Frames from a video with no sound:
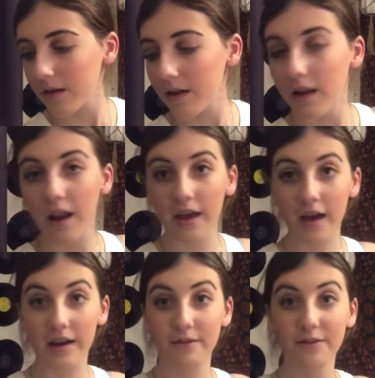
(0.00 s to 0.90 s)
Like,
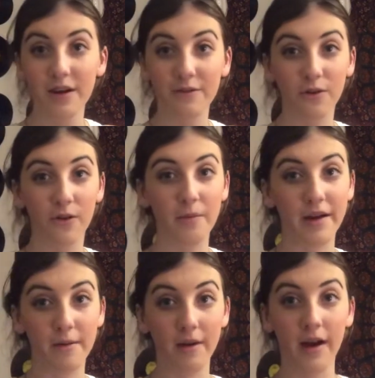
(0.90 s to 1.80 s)
I never really thought the
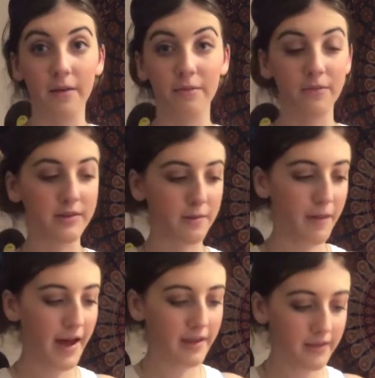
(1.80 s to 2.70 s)
makeup line was the
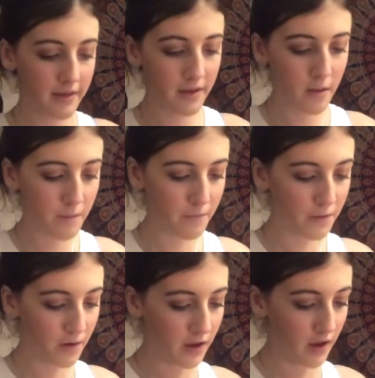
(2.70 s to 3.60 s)
best,
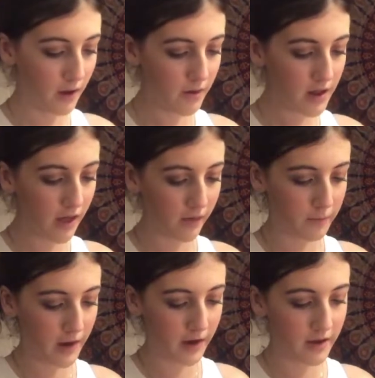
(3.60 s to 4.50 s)
but I quite like this
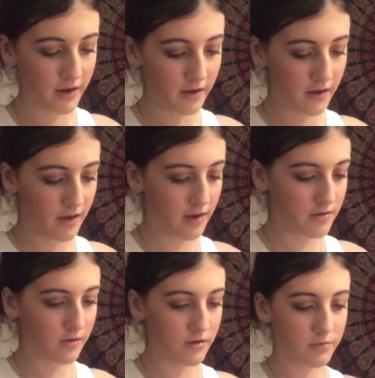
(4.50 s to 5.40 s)
palette. It's
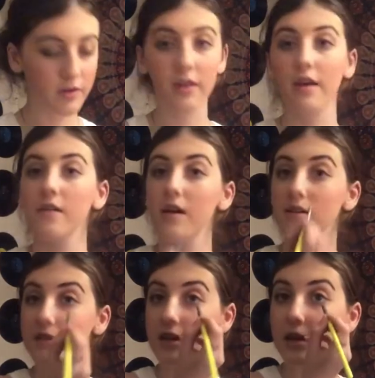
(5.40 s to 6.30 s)
got some really nice
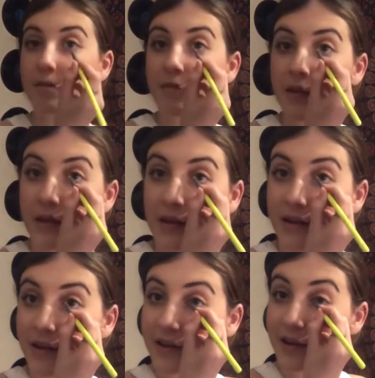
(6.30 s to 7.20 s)
colours in it.
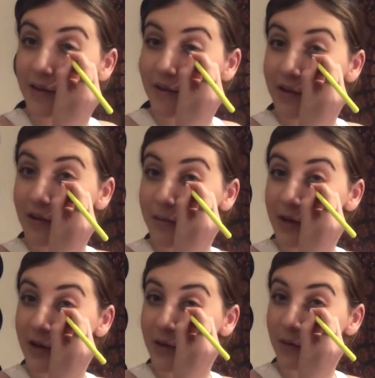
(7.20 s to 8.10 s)
And now I'm going to do my
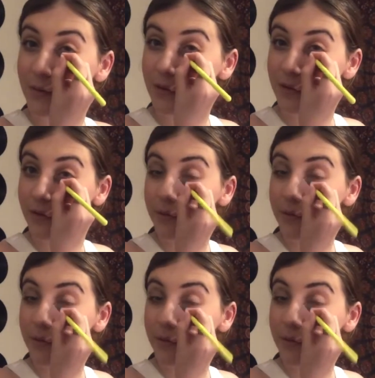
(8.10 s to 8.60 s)
inner corners.